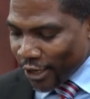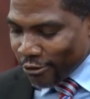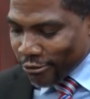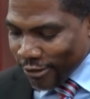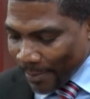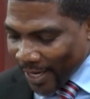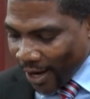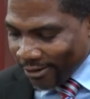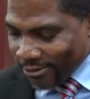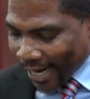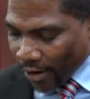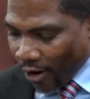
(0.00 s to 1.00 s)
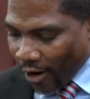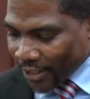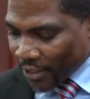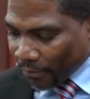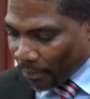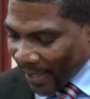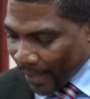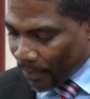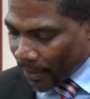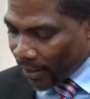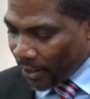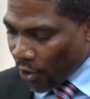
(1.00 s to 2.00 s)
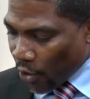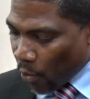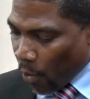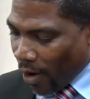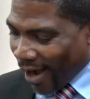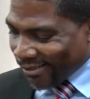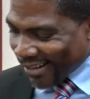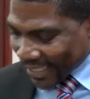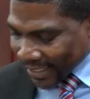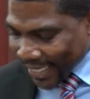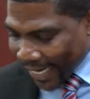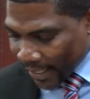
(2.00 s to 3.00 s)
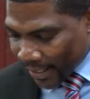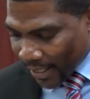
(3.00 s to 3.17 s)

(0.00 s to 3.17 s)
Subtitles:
criminal records of people who were arrested